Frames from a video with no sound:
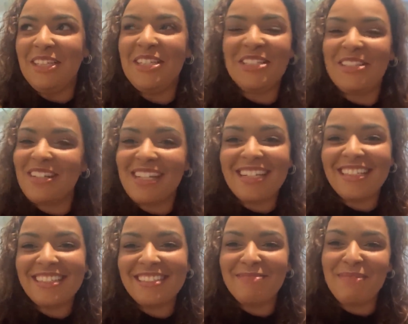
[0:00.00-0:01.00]
street
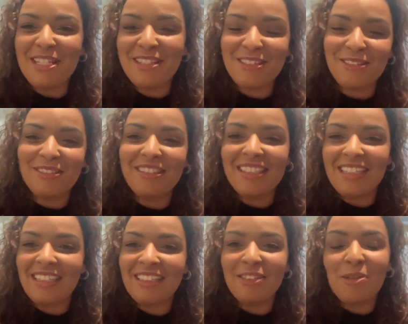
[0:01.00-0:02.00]
being told
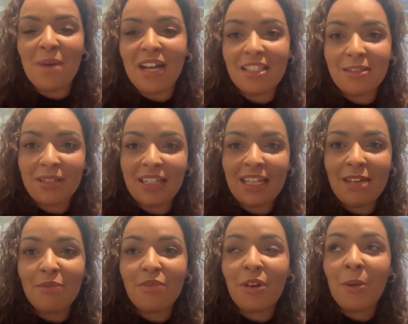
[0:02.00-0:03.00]
to go back to where I
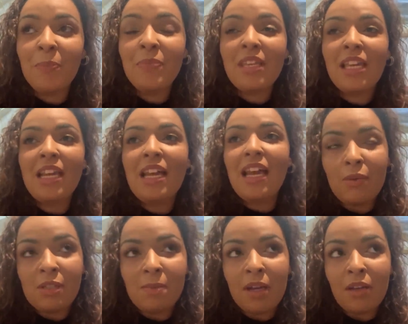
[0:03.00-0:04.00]
came from. I
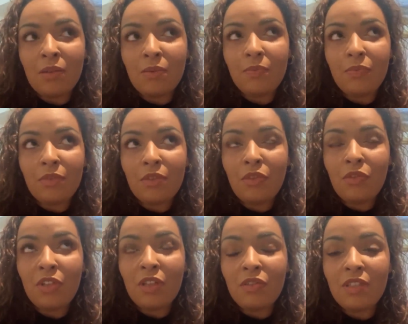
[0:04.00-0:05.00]
was about
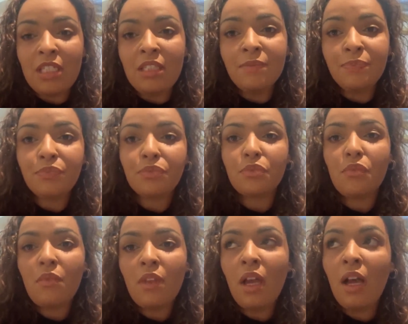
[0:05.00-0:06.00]
15.
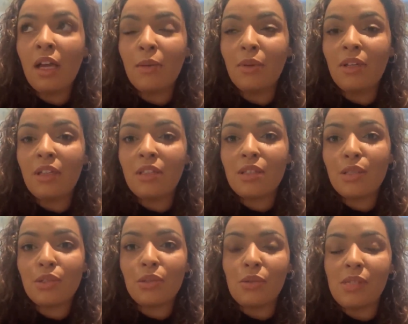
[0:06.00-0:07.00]
I was
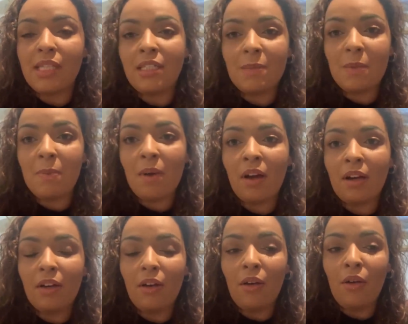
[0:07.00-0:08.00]
chosen to be part
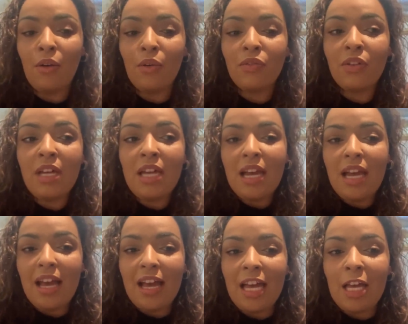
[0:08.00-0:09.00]
of
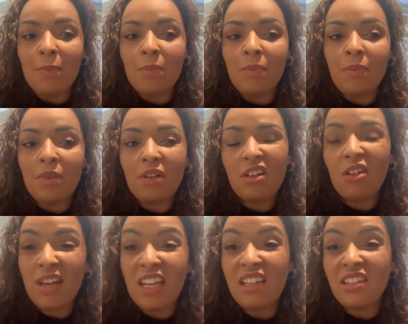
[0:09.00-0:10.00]
um,
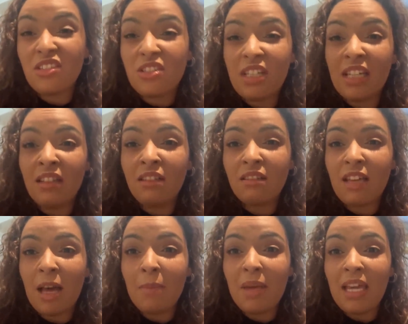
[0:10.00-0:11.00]
quite an interesting
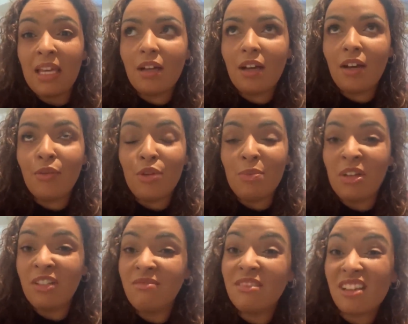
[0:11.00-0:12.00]
campaign. A
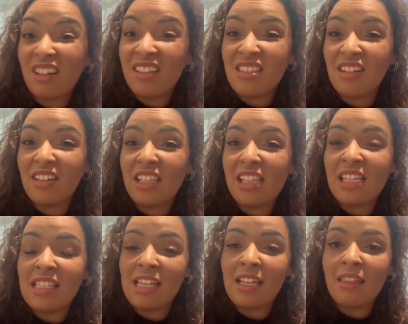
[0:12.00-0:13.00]
rumour started
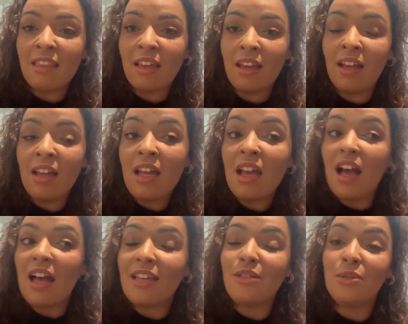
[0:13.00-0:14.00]
circulating that I
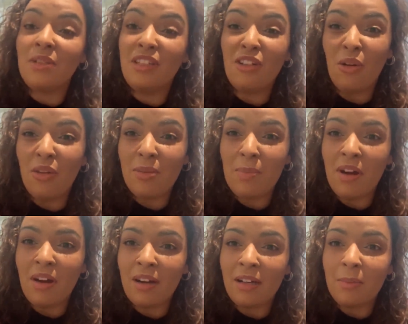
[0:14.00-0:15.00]
had only got the
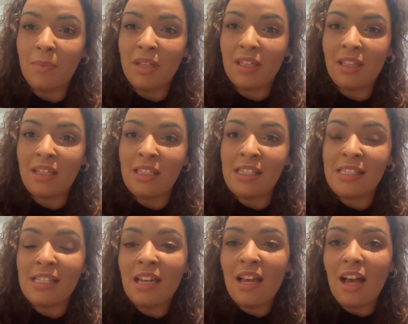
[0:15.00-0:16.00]
part because
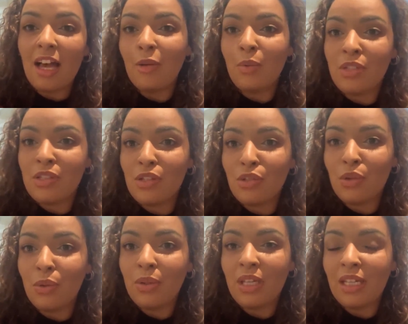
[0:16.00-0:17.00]
I was the
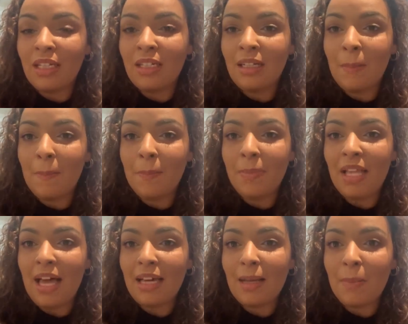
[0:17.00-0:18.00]
token
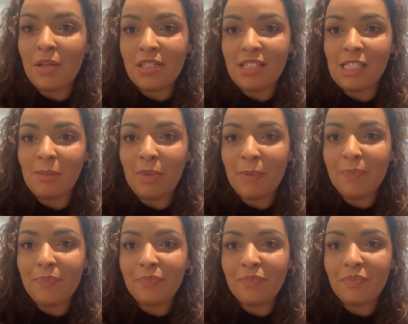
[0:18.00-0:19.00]
black participant.
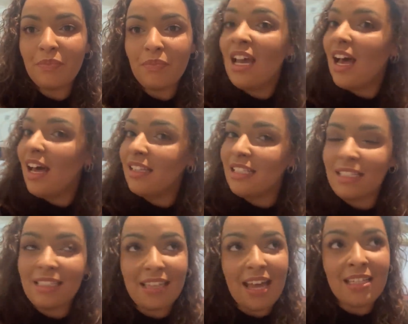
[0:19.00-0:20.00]
I
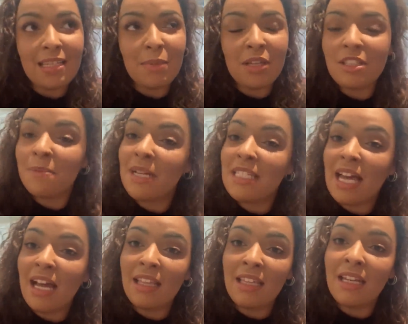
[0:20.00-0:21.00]
didn't get it because of my
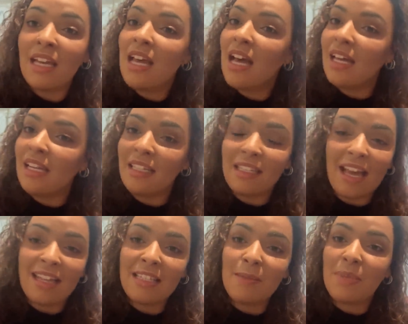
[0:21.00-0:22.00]
talent. I didn't
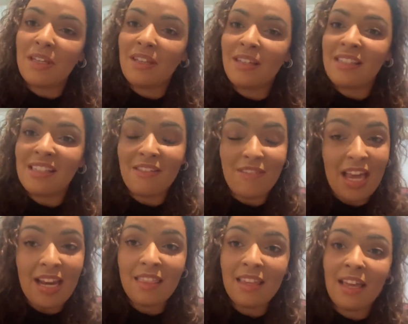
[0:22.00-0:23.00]
get it because of anything